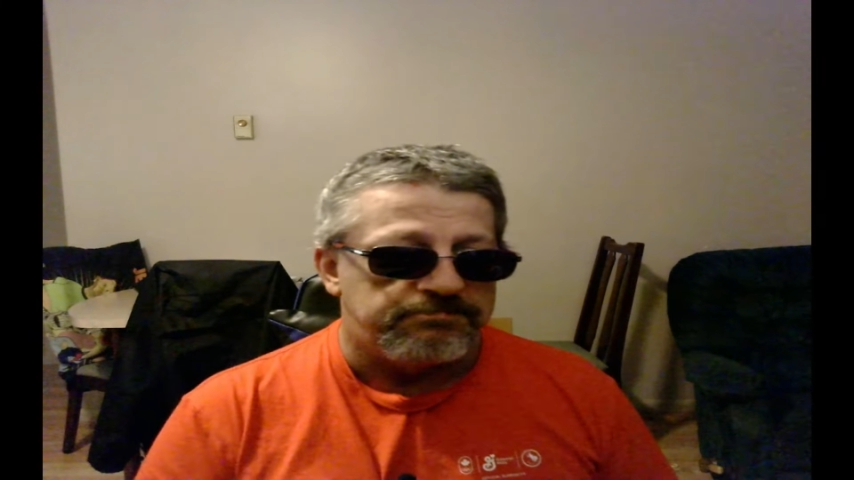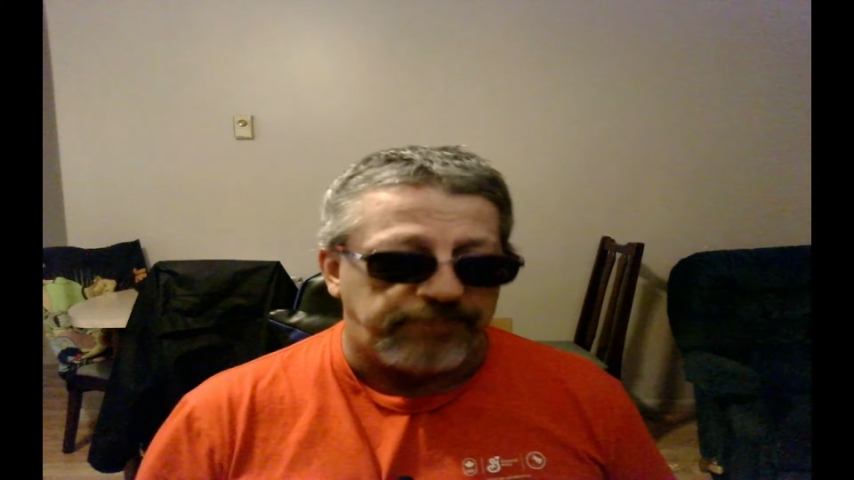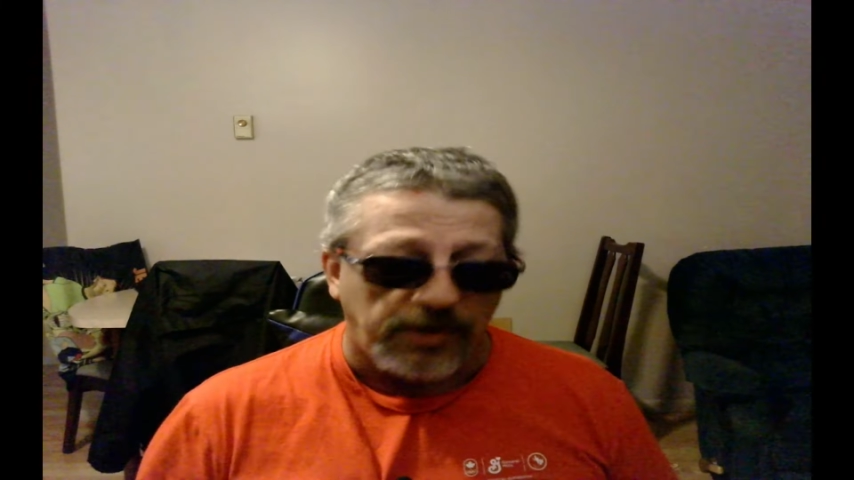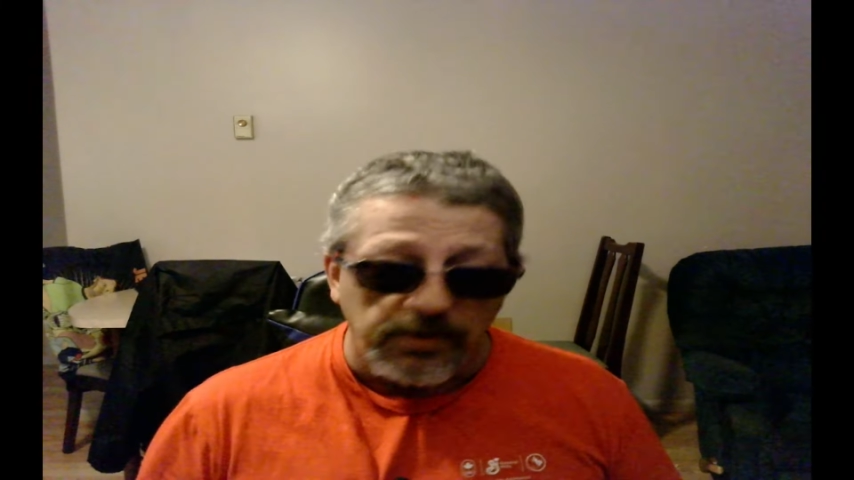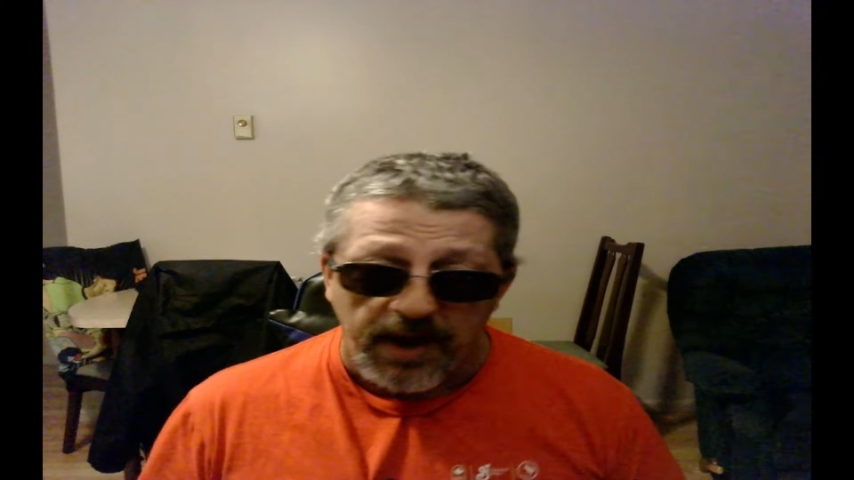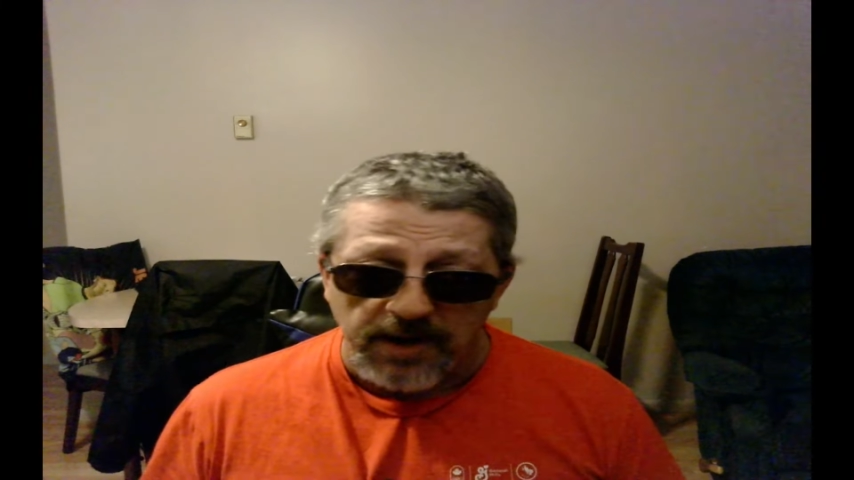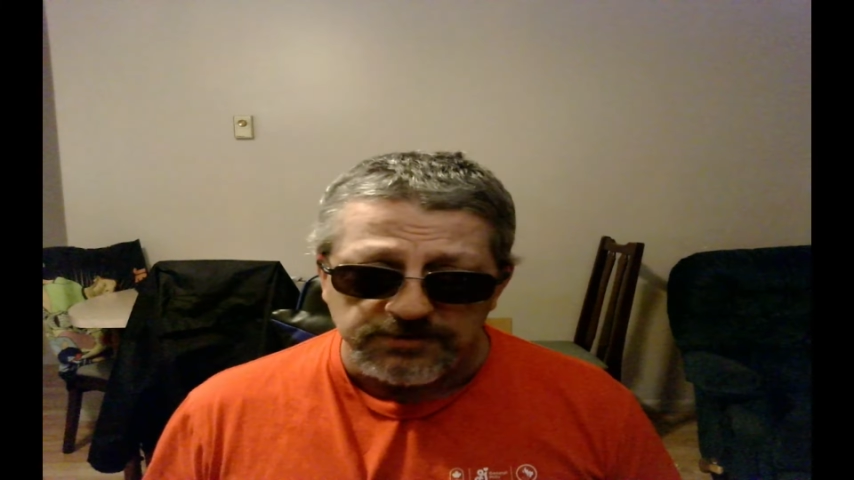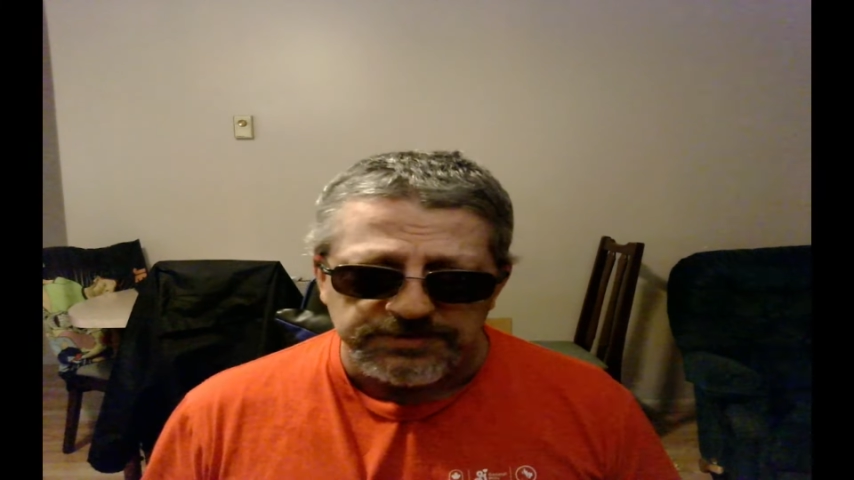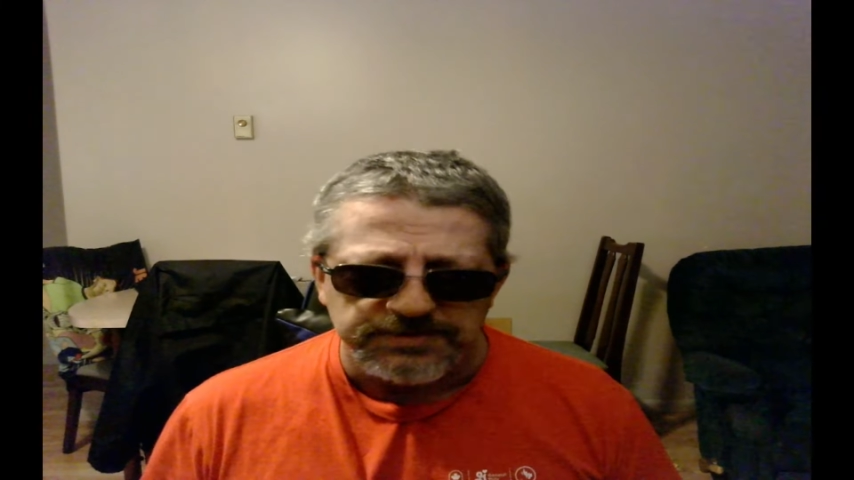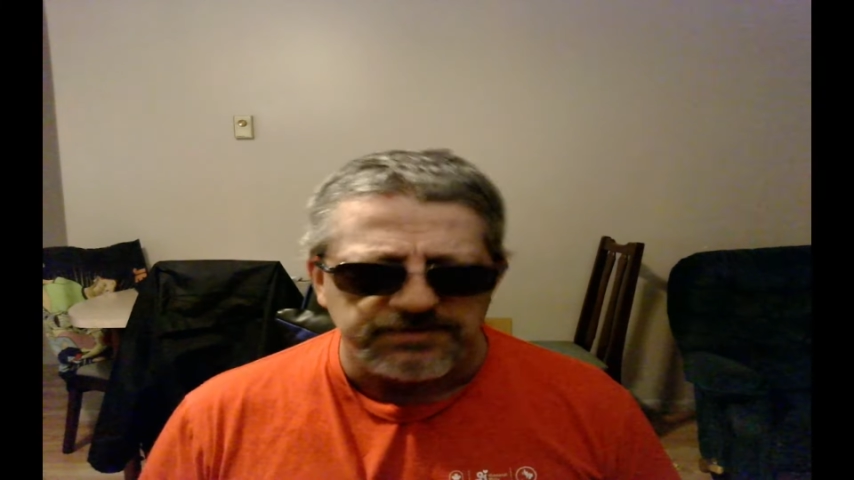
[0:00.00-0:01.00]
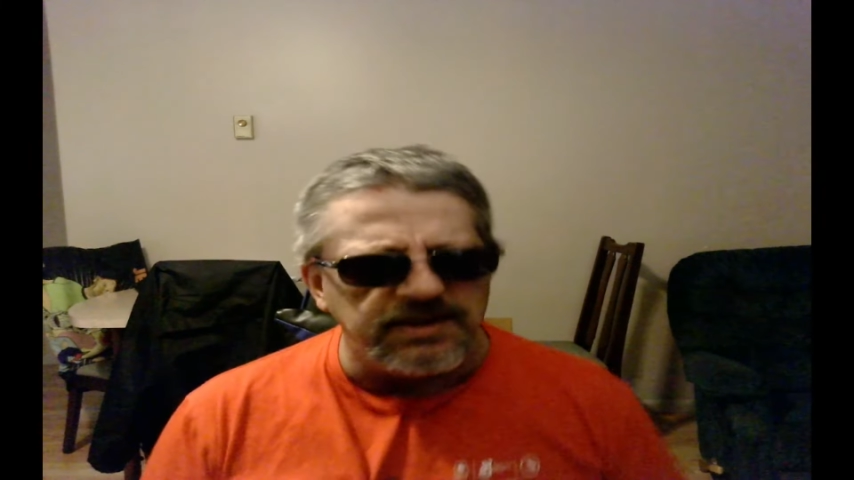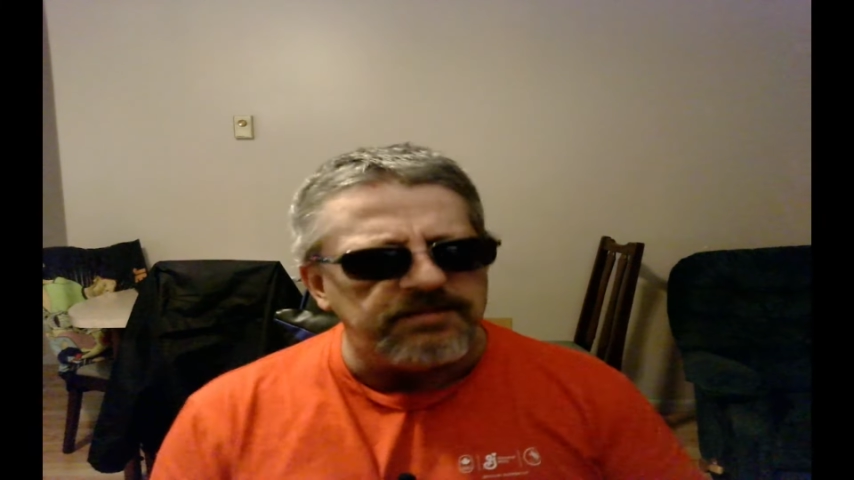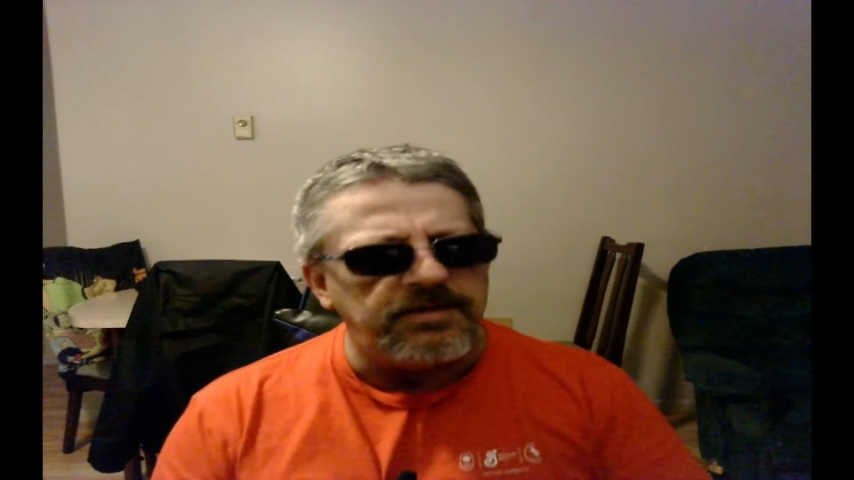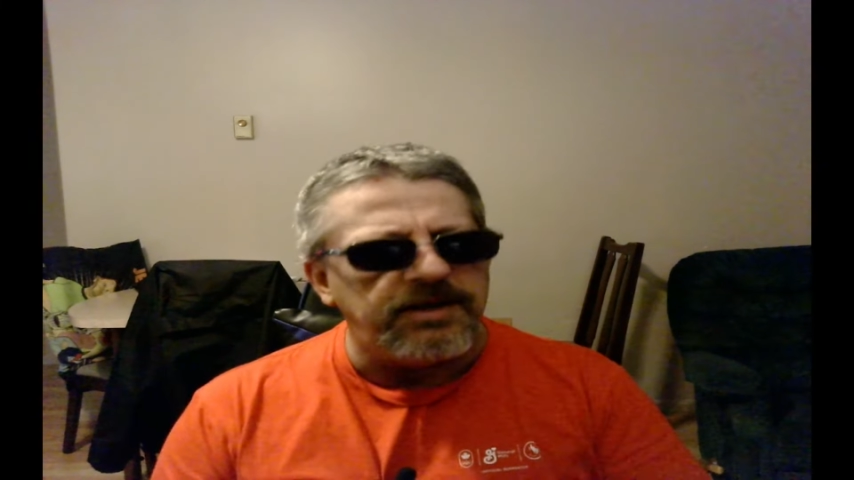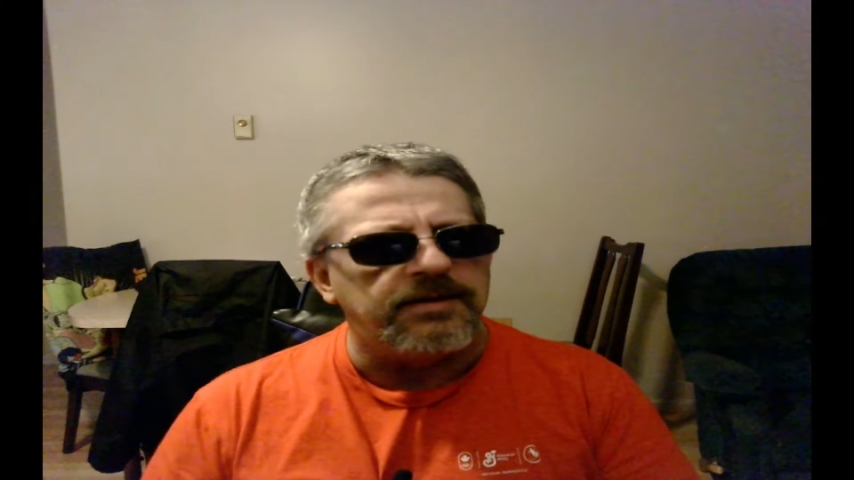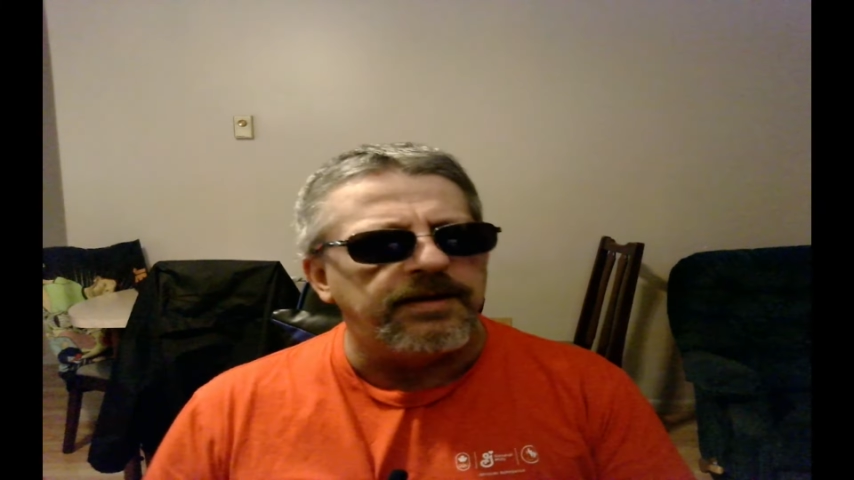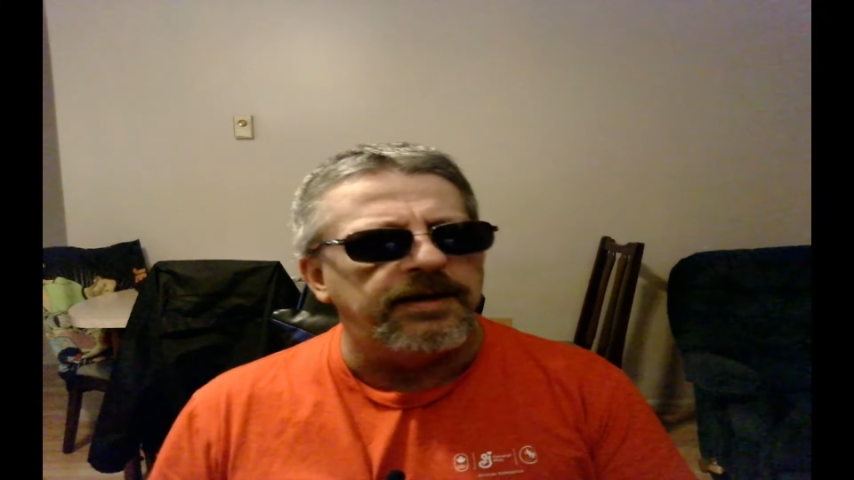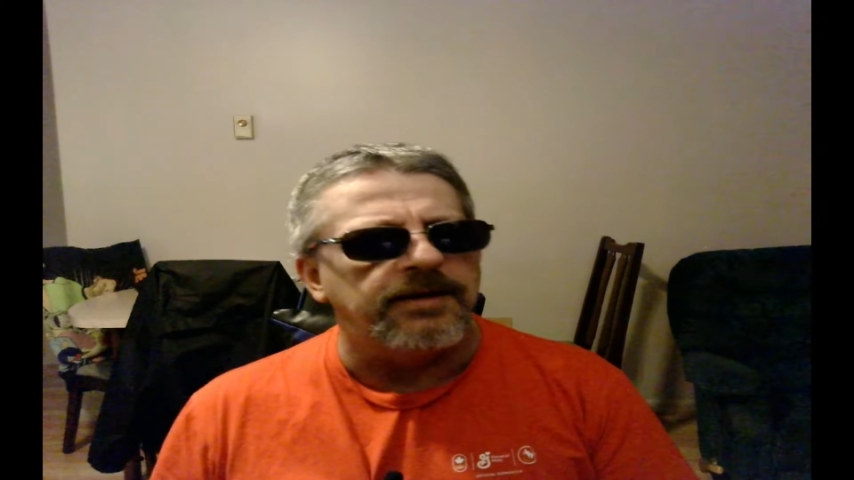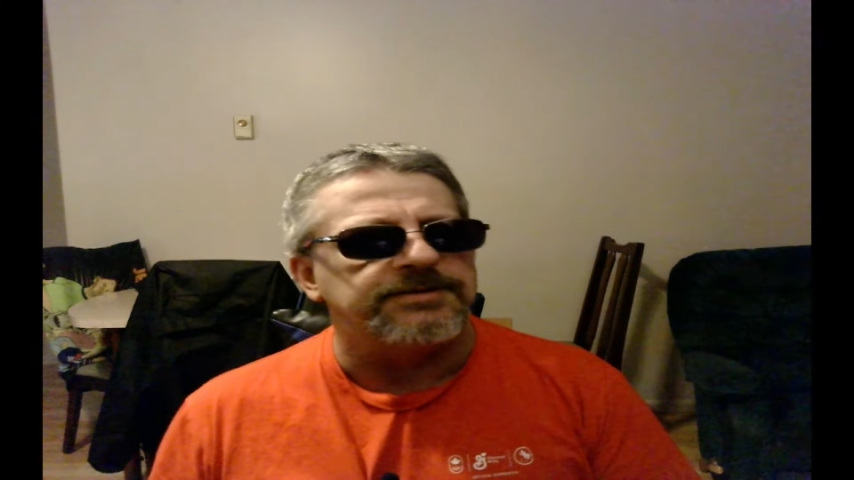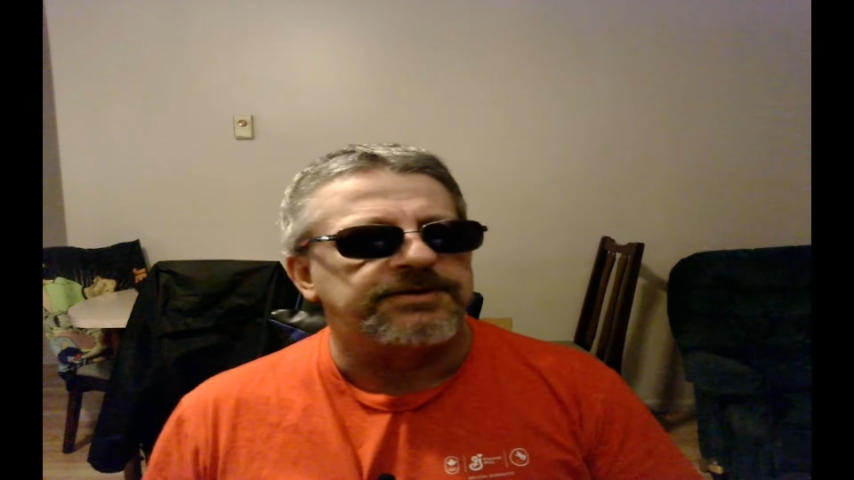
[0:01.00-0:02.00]
pronouns, lend me your
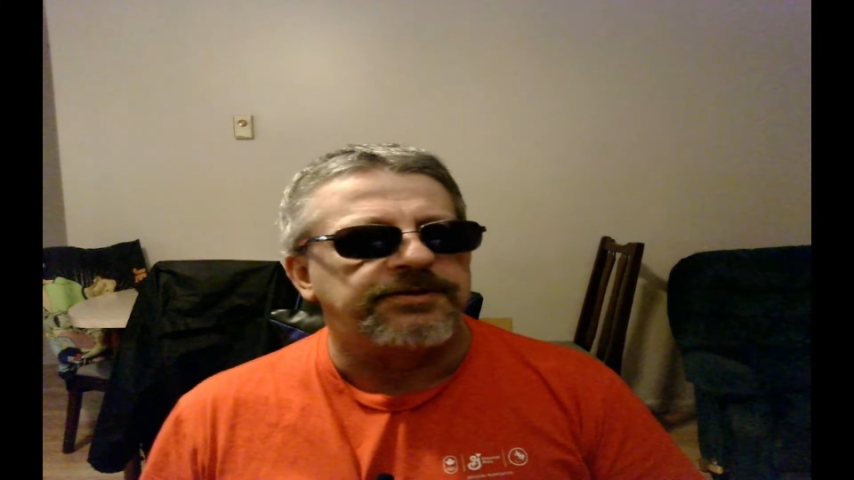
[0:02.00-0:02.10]
ears.